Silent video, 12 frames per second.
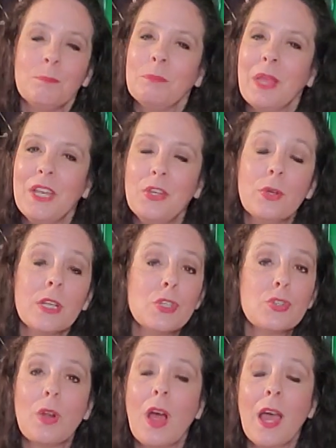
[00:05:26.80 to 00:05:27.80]
And you can
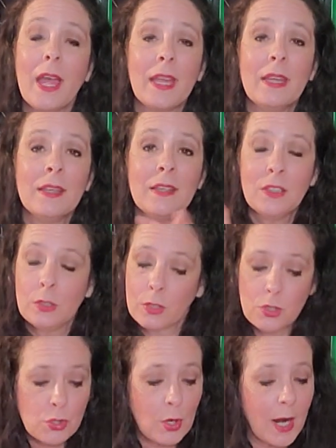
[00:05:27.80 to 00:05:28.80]
try. You can
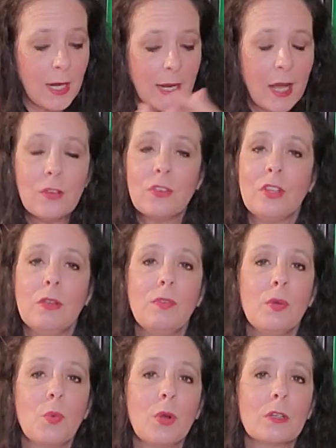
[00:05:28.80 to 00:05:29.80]
try it out, see if
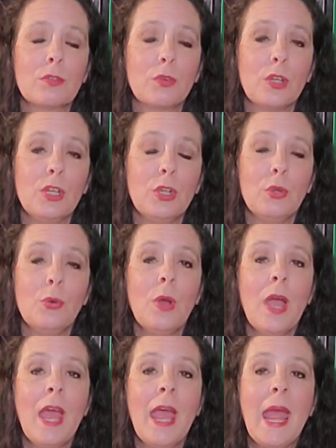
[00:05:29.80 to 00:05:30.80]
it works for you,
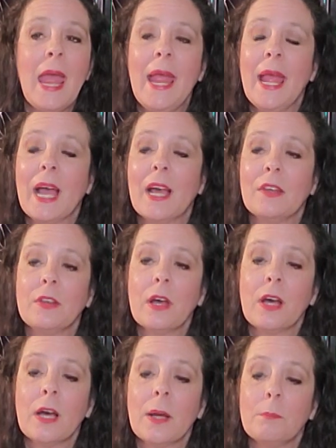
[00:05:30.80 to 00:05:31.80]
and
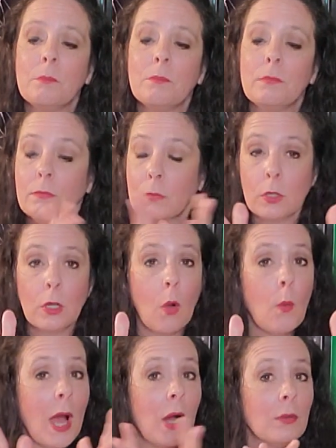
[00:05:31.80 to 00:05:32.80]

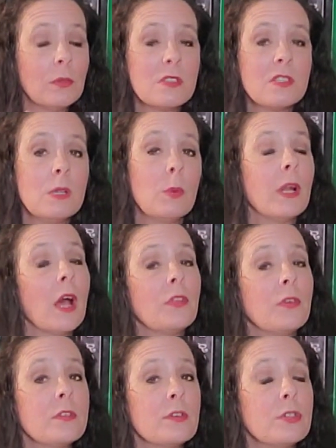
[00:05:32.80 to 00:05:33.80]
go out and see what
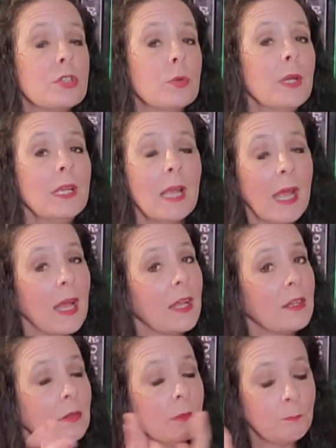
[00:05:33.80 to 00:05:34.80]
others are doing
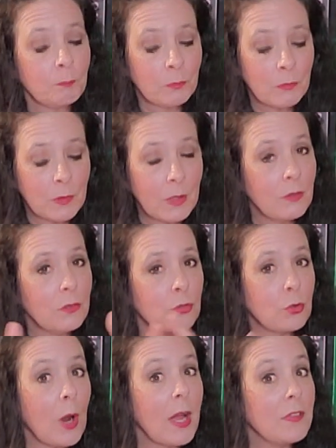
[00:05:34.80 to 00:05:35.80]
and
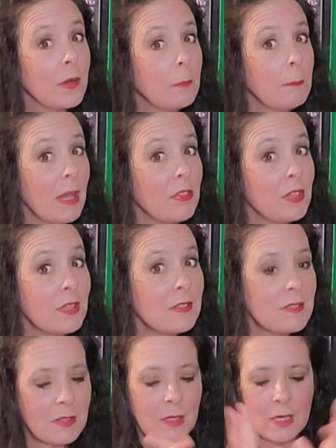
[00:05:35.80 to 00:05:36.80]
try their
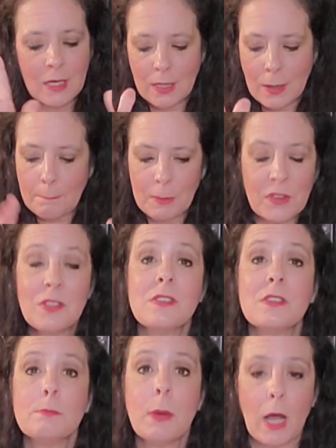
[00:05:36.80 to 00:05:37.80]
methods. But this
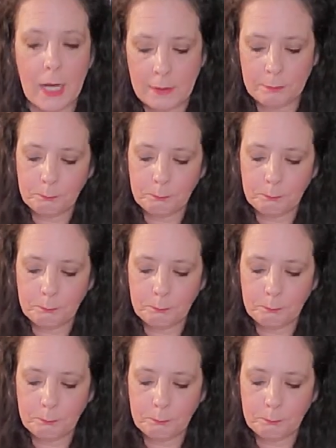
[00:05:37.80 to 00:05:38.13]
is mine.